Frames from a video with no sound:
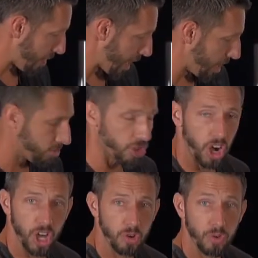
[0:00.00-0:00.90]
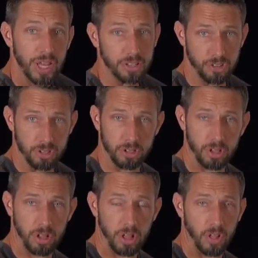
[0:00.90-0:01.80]
that is unreached.
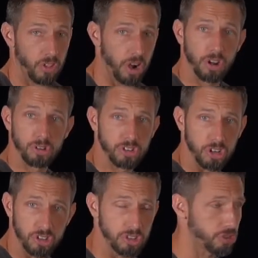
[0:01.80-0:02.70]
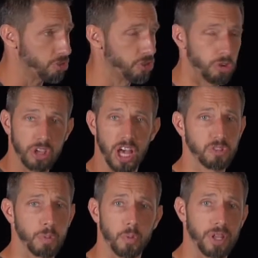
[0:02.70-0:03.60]
There are no churches, there's no
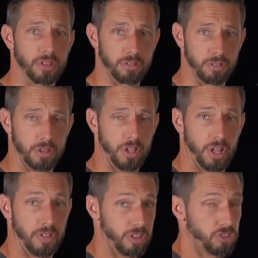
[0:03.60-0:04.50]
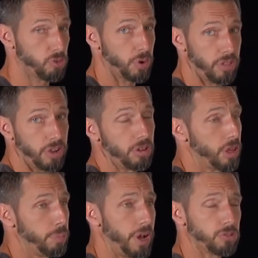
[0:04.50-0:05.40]
gospel witness. This is where the early
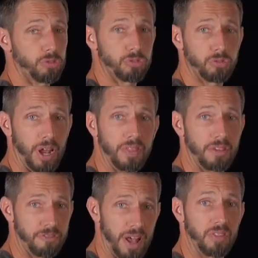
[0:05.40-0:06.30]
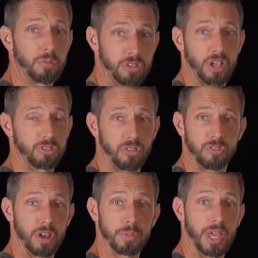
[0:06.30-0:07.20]
apostles, right, they found themselves at the
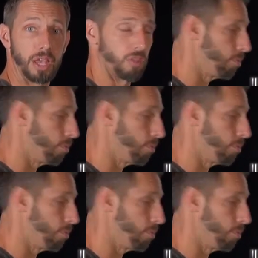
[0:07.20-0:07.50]
very beginning, the